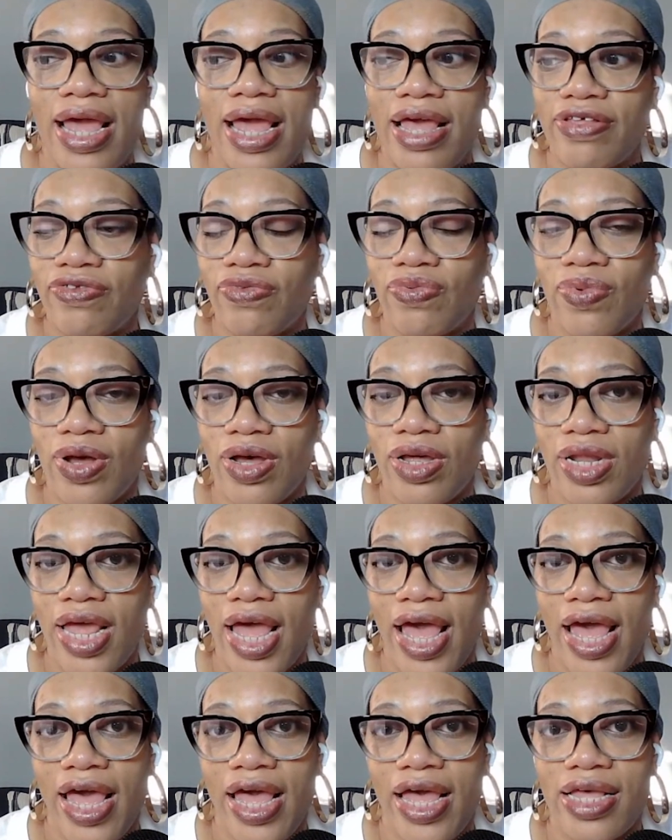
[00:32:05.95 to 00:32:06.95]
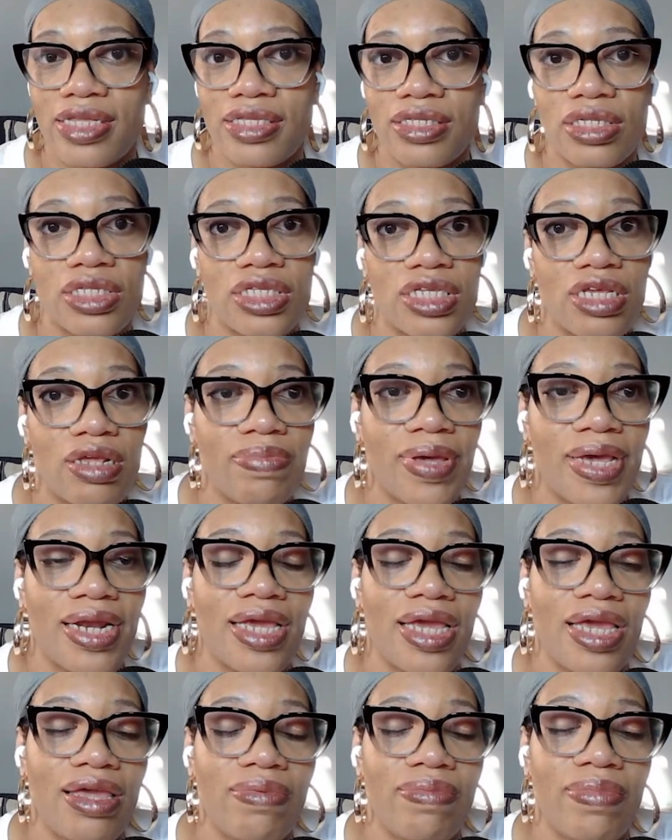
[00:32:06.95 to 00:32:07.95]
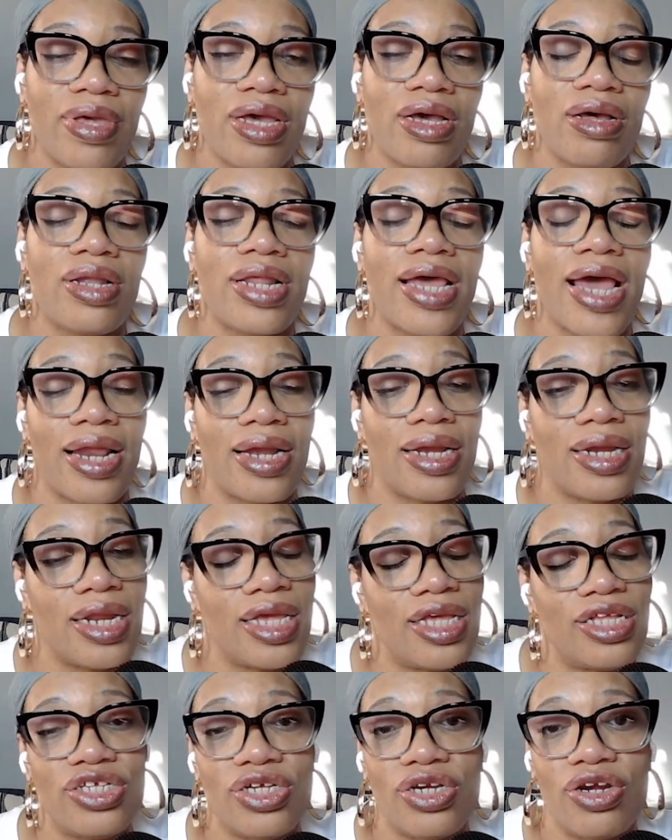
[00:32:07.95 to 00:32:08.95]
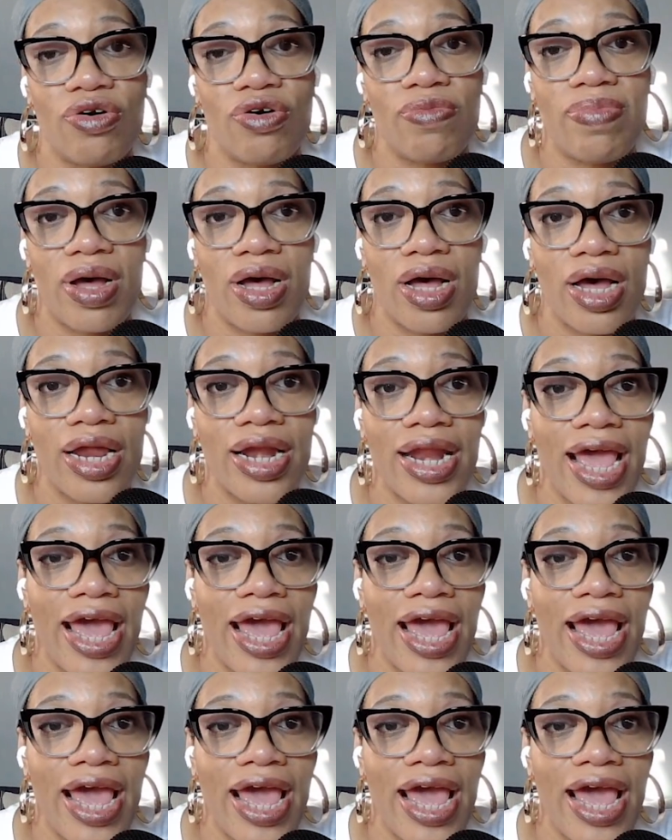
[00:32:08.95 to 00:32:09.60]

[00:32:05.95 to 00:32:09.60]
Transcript: as well as send me an email at knead to know pod